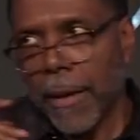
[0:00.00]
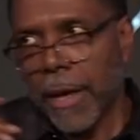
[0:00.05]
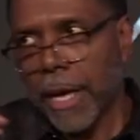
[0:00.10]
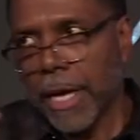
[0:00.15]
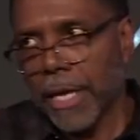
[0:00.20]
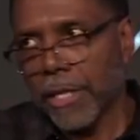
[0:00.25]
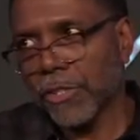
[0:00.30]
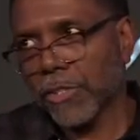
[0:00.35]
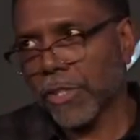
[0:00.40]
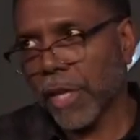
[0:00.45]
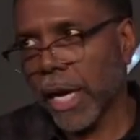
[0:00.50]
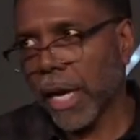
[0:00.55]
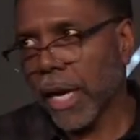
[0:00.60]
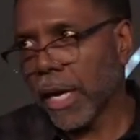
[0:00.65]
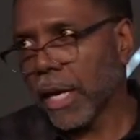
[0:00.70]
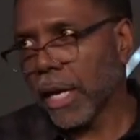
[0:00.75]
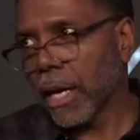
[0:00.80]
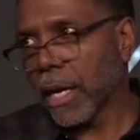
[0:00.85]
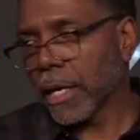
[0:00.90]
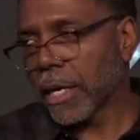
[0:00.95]
he's
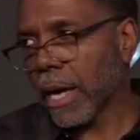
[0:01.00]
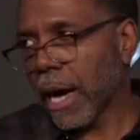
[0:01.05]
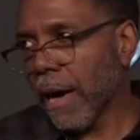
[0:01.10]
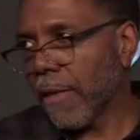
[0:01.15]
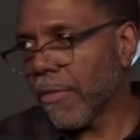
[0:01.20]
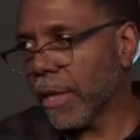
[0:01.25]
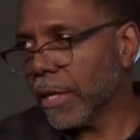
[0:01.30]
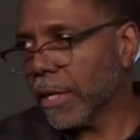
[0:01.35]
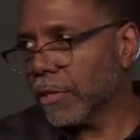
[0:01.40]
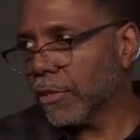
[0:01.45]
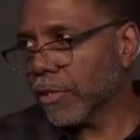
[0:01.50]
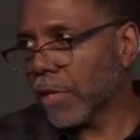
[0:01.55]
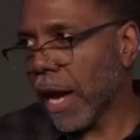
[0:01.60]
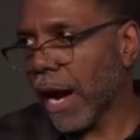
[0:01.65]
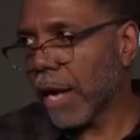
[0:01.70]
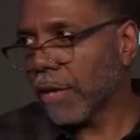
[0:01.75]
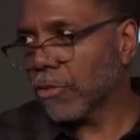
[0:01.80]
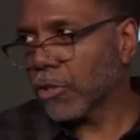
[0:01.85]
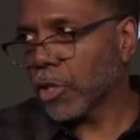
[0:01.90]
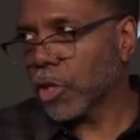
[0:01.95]
saying a guy that
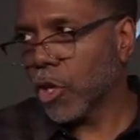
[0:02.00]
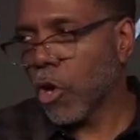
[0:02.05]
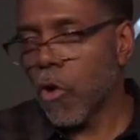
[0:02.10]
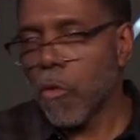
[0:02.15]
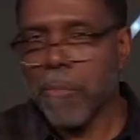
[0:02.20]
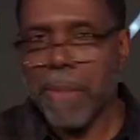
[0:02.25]
desires to go